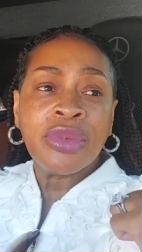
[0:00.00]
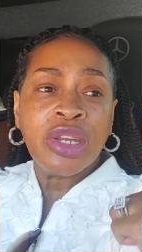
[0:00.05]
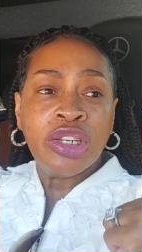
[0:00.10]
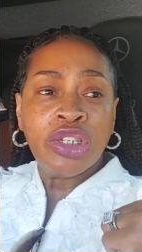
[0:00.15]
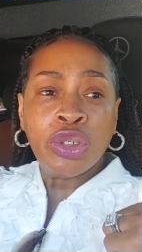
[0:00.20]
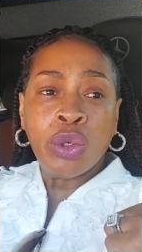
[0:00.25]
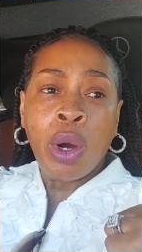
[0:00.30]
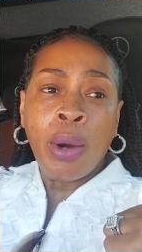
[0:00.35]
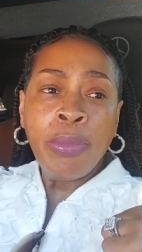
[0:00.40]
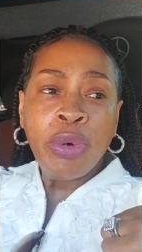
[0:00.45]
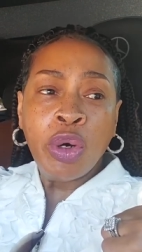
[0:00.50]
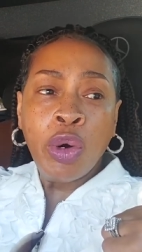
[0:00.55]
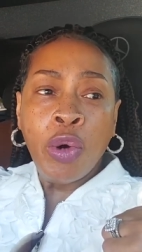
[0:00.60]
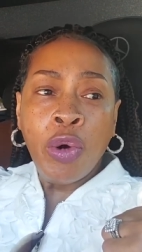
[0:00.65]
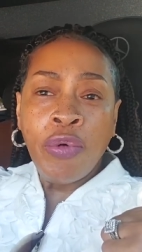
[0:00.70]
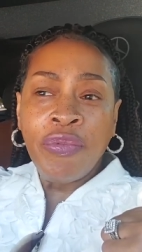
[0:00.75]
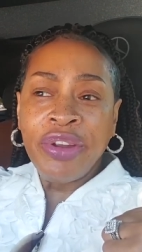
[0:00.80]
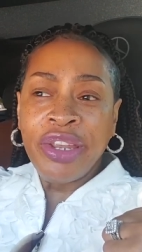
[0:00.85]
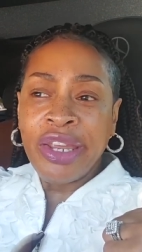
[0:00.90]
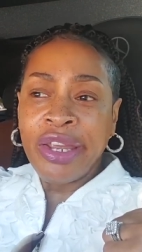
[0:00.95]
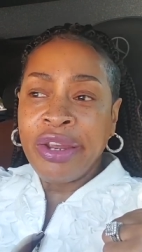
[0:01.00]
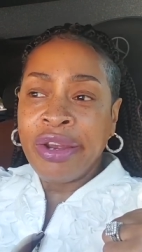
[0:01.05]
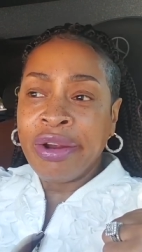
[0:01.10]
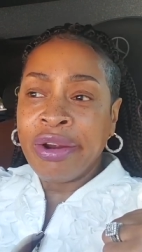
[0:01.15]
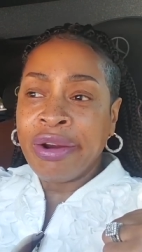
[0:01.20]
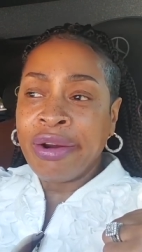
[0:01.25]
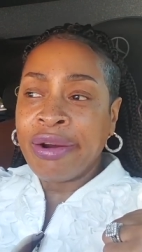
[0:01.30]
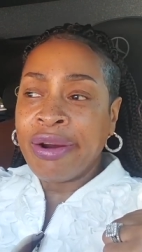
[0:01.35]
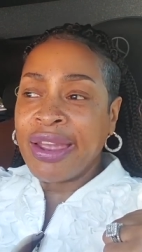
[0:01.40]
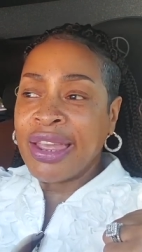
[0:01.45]
So I'm gonna go over
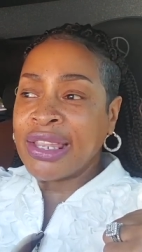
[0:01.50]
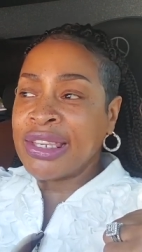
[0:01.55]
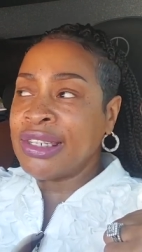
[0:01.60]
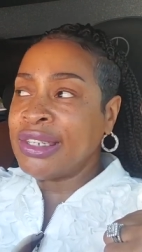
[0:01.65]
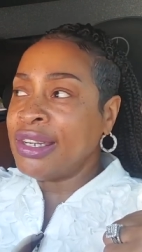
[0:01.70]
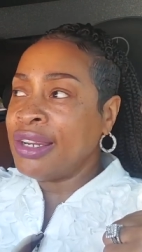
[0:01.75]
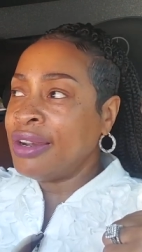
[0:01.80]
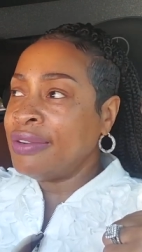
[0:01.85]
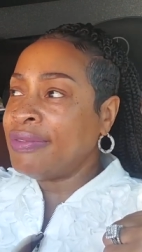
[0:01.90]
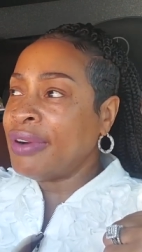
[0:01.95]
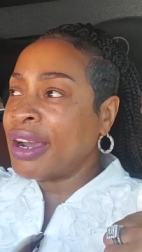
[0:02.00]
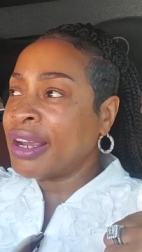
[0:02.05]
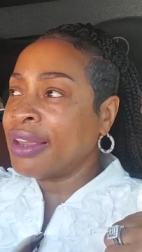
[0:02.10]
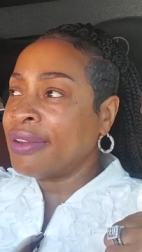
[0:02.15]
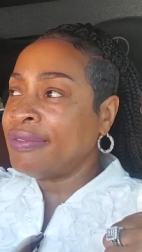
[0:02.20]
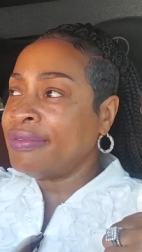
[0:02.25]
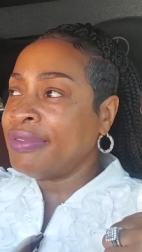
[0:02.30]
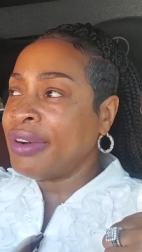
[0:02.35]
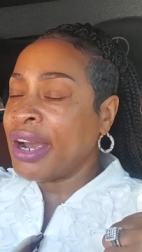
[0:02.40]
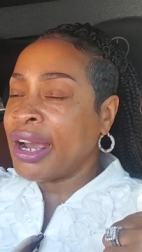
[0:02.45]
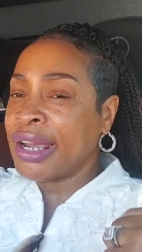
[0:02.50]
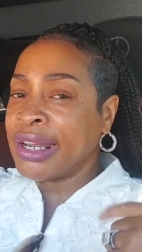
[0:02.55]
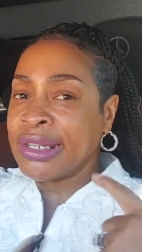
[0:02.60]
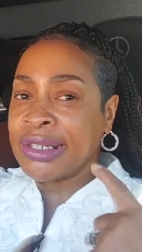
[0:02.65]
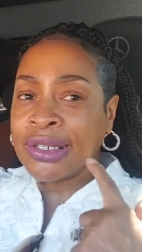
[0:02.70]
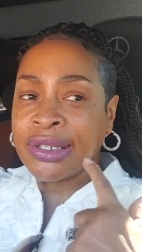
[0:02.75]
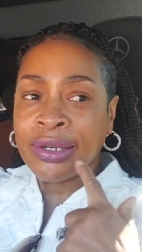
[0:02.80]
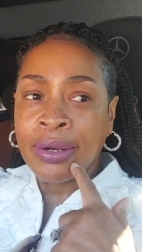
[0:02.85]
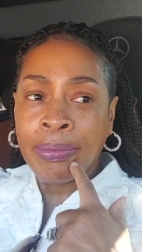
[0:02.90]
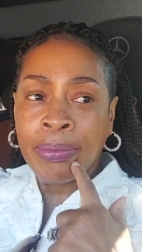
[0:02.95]
here and see if I can find
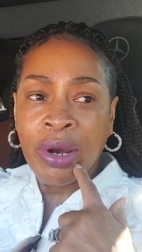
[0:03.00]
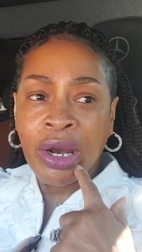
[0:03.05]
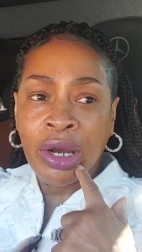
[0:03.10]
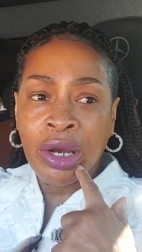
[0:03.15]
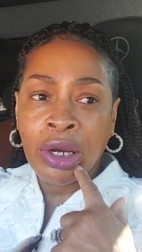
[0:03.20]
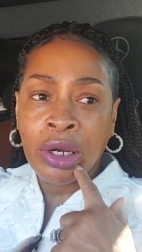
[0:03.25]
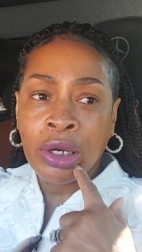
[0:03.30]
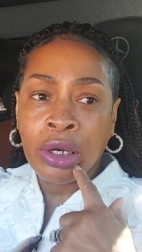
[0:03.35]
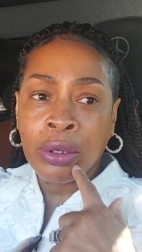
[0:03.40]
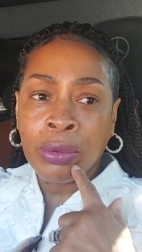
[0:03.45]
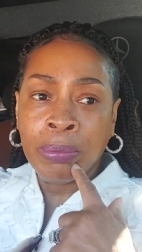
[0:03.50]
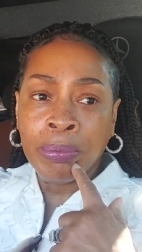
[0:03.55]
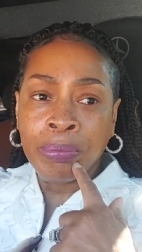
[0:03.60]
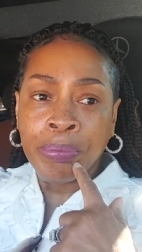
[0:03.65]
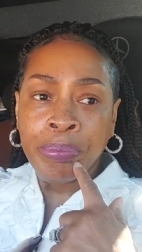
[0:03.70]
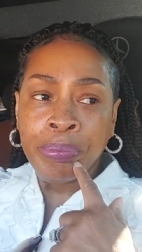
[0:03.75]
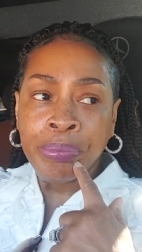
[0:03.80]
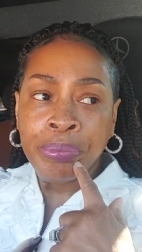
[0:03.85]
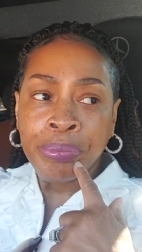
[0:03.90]
some